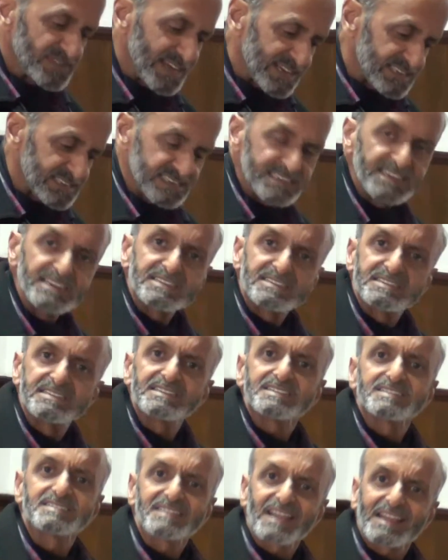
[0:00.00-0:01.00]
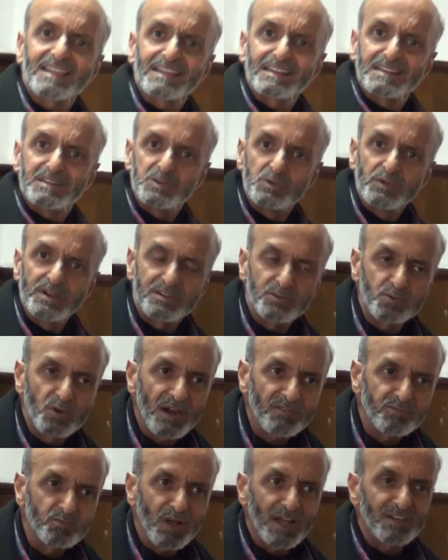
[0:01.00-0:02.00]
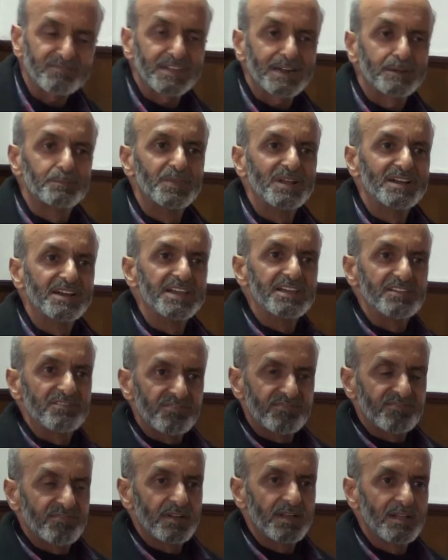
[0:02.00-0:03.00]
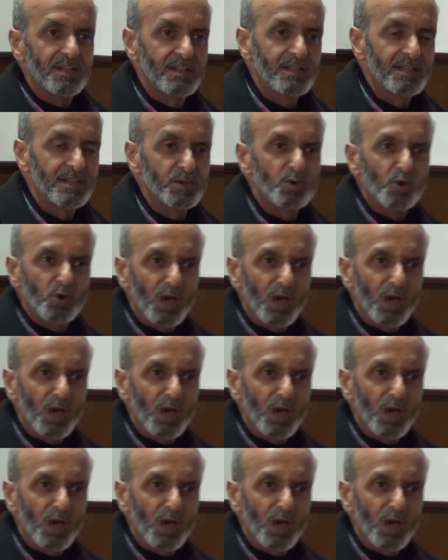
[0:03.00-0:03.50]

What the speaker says: yes, yes, yes, I can do it. You have to have that belief. You